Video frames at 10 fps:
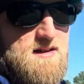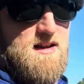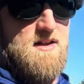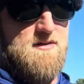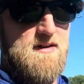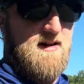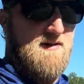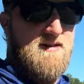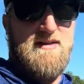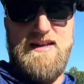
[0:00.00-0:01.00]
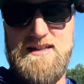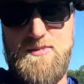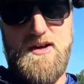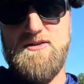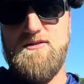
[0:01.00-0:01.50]
with the
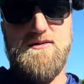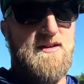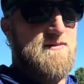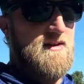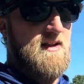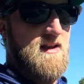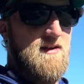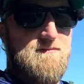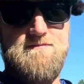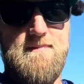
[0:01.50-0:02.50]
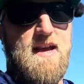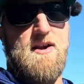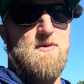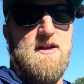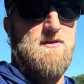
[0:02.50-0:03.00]
inspection or something. I
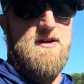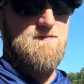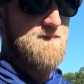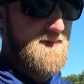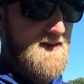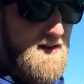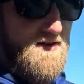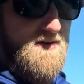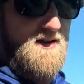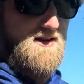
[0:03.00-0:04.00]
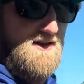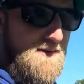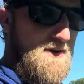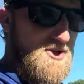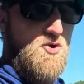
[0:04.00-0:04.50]
really don't know. I don't know.
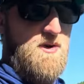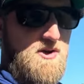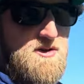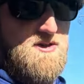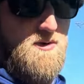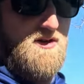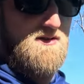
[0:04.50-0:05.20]
I'm assuming you just do it